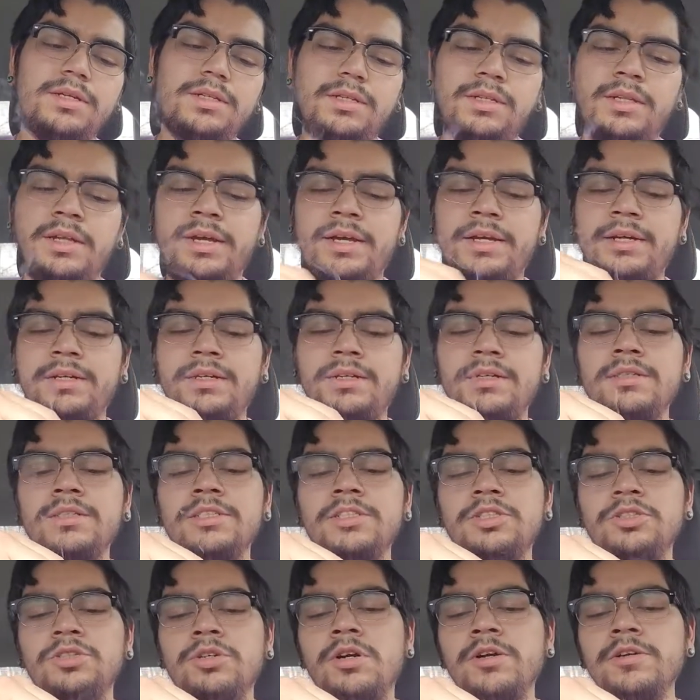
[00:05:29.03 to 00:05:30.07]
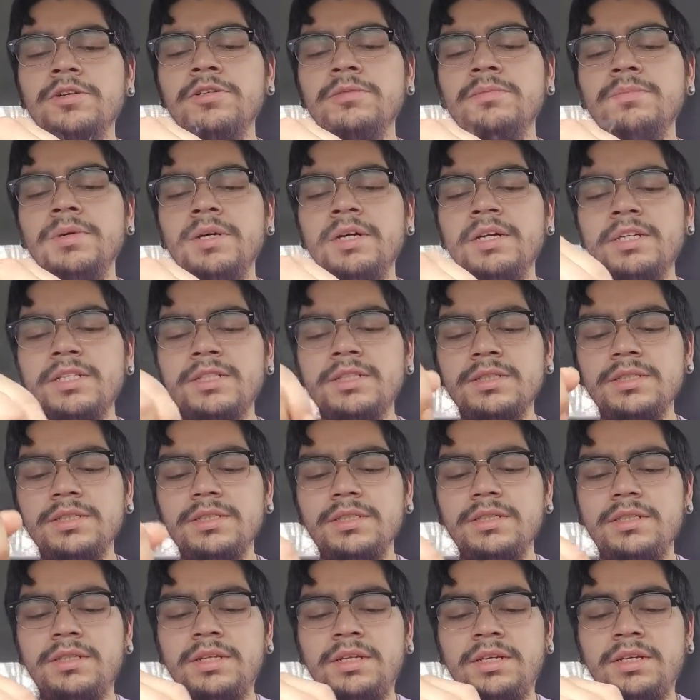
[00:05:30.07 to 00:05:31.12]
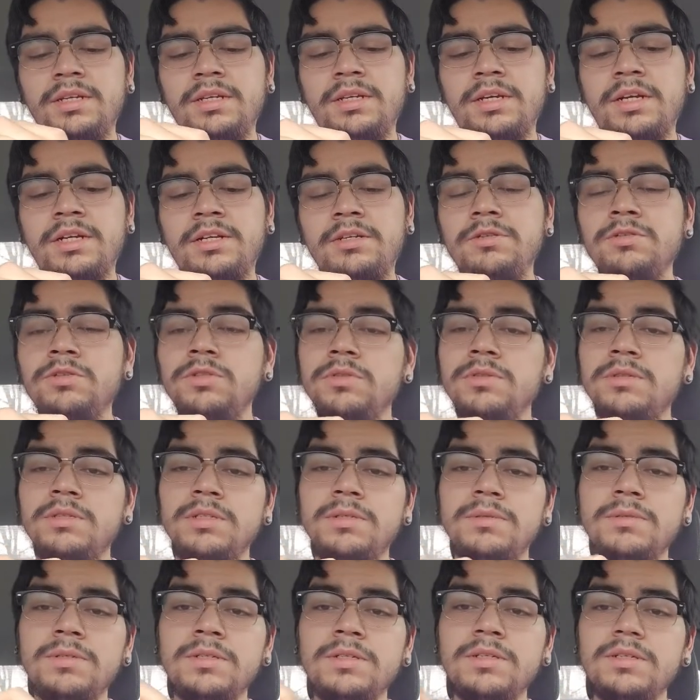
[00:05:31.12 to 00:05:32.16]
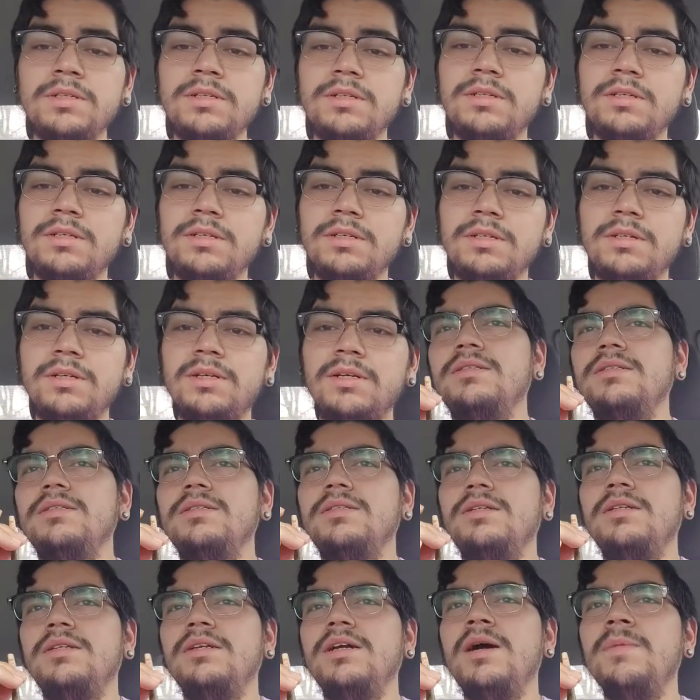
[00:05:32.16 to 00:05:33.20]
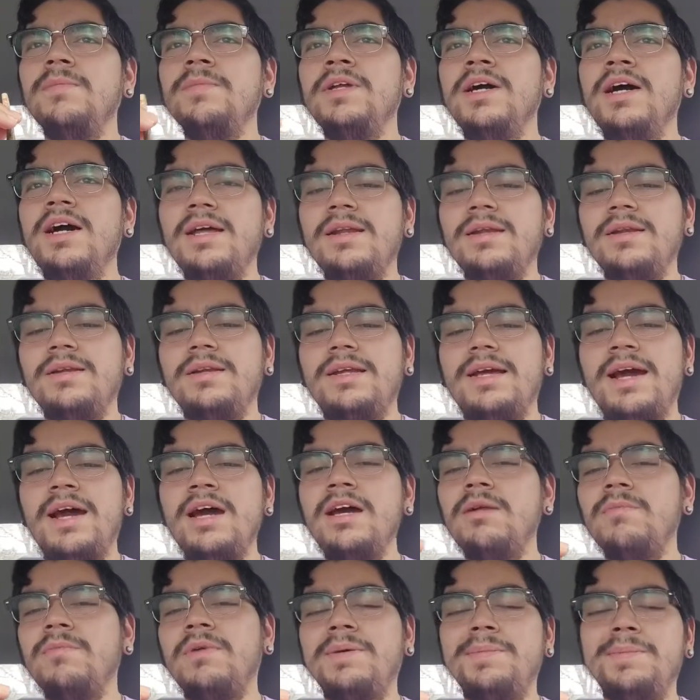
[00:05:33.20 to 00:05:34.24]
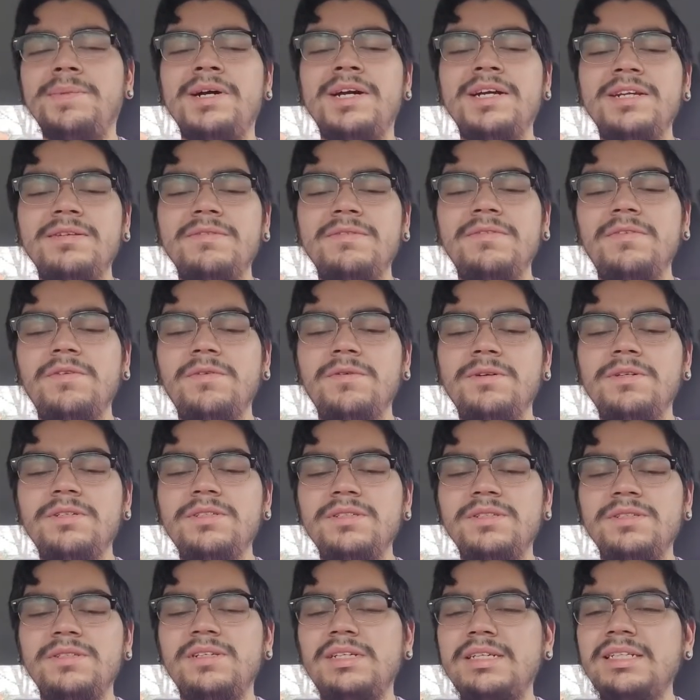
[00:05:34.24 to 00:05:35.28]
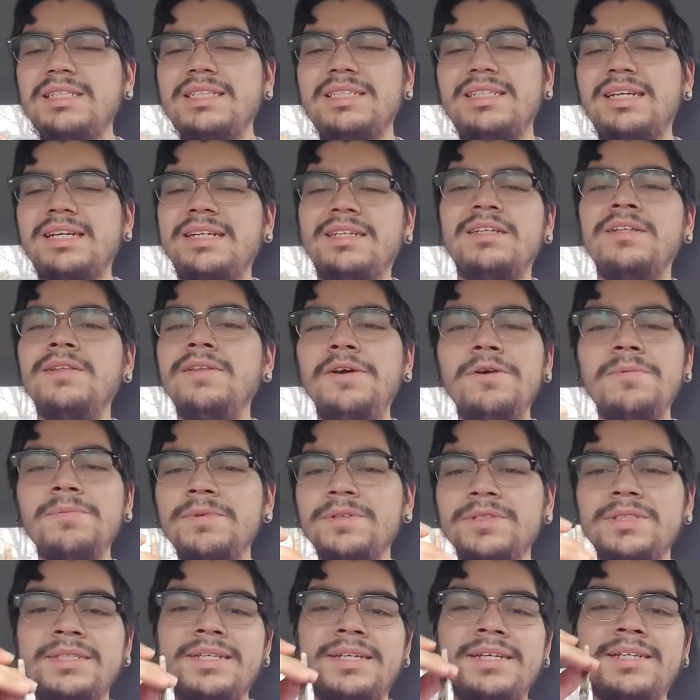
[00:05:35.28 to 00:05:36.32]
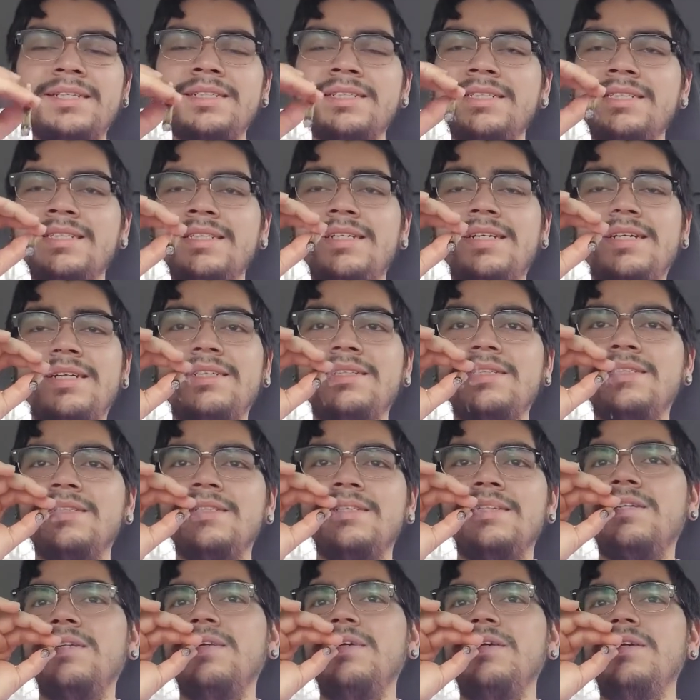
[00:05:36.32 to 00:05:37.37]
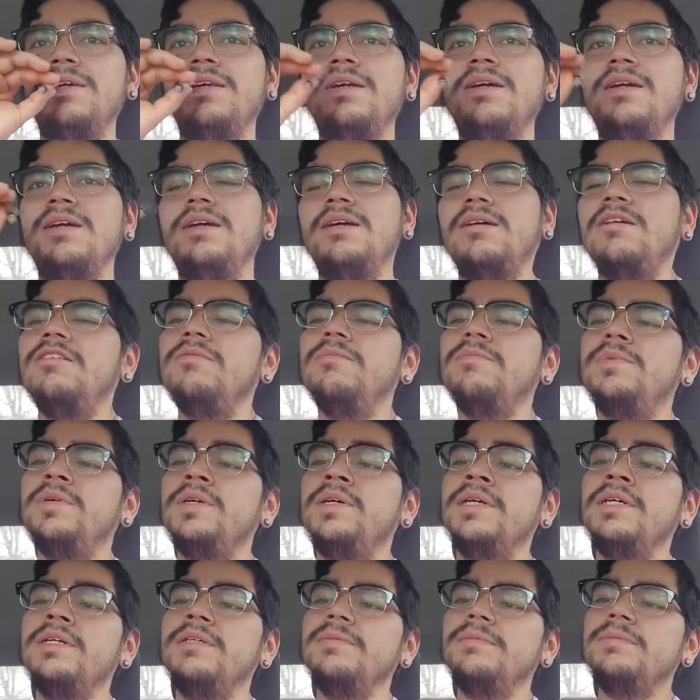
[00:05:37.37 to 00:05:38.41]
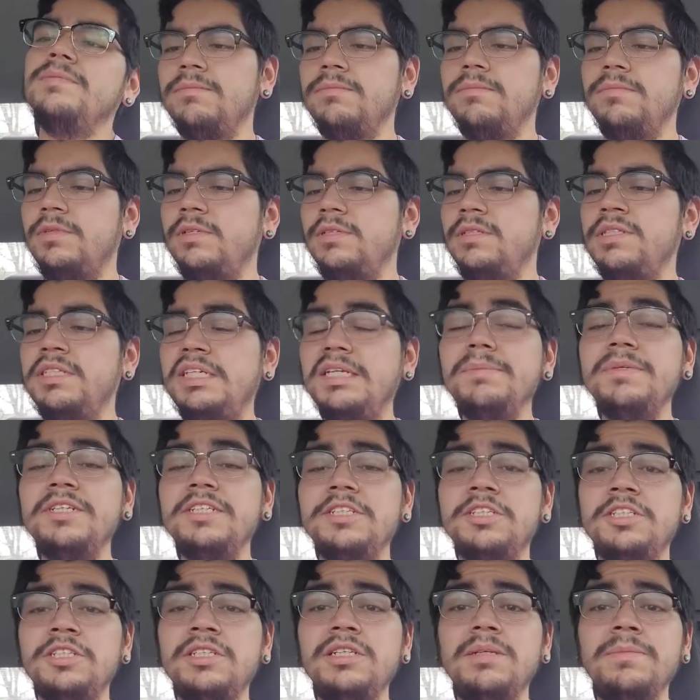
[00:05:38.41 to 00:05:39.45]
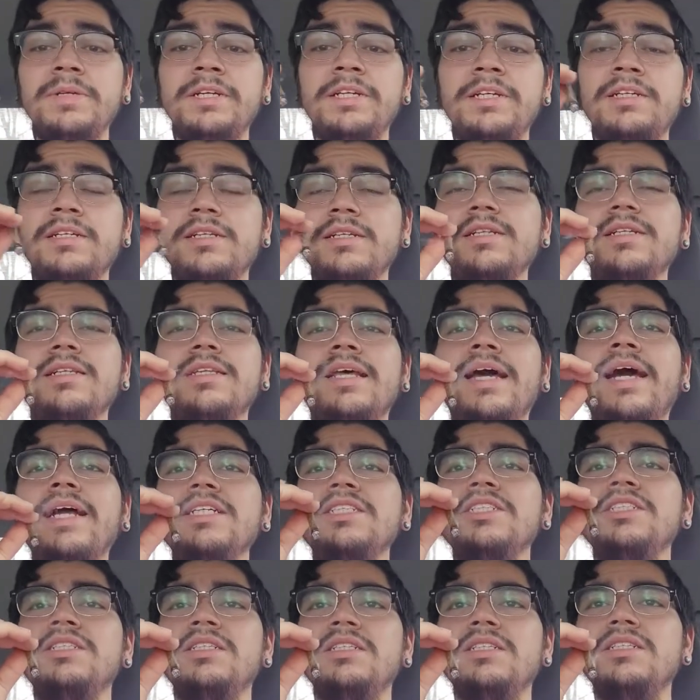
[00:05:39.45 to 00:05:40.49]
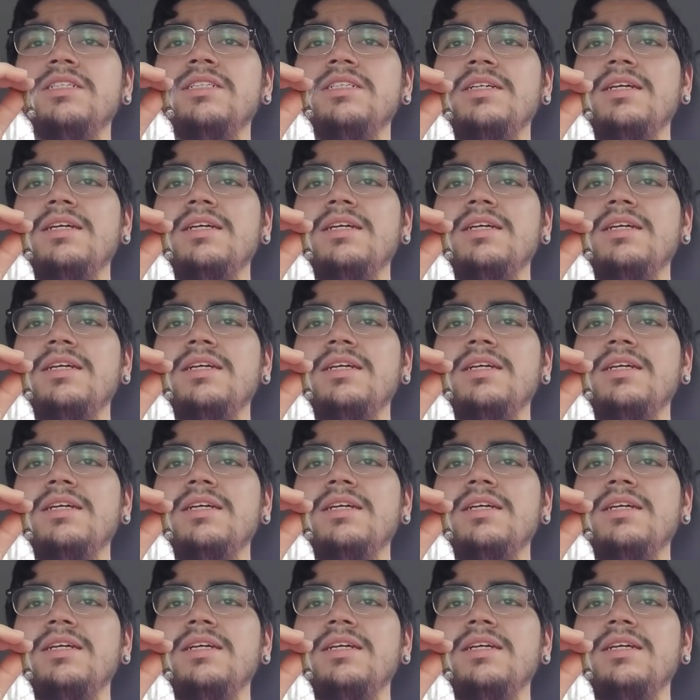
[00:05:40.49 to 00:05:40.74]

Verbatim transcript: like a stronger buzz than I usually would. I'm not out of my mind, of course, you know, it's like a low percentage THC, but the CBG, man, that shit.